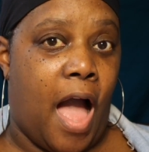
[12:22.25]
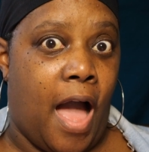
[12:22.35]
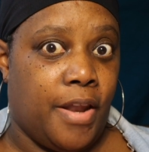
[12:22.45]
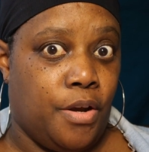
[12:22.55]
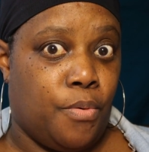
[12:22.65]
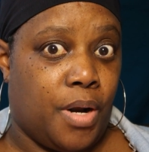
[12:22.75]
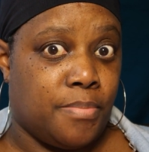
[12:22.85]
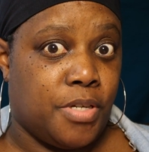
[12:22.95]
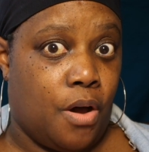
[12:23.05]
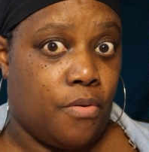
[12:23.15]
I know what
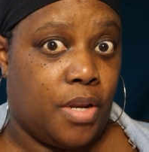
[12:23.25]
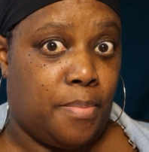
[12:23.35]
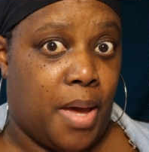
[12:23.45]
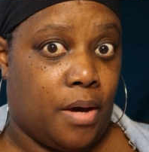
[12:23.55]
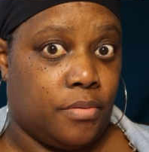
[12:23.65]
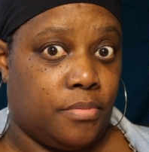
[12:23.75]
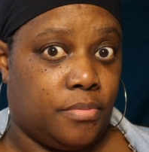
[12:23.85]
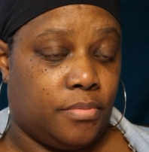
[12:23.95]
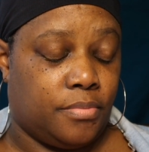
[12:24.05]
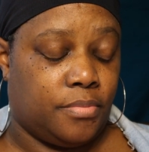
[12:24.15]
I'm talking about.
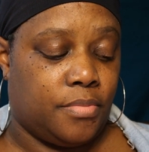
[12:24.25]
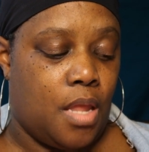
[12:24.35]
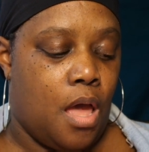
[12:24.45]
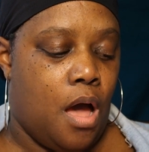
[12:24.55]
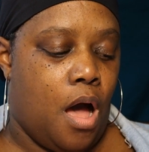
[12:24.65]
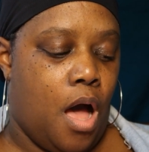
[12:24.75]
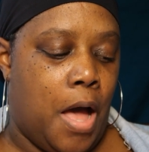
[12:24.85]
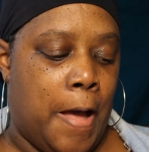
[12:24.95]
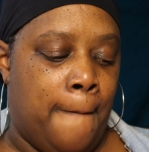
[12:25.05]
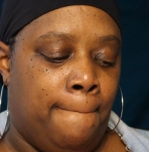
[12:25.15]

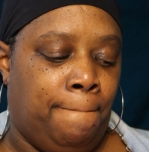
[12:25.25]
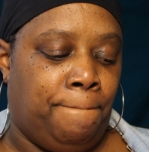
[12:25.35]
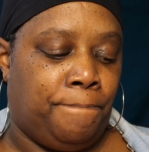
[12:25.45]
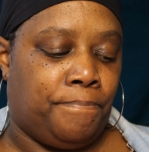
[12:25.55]
No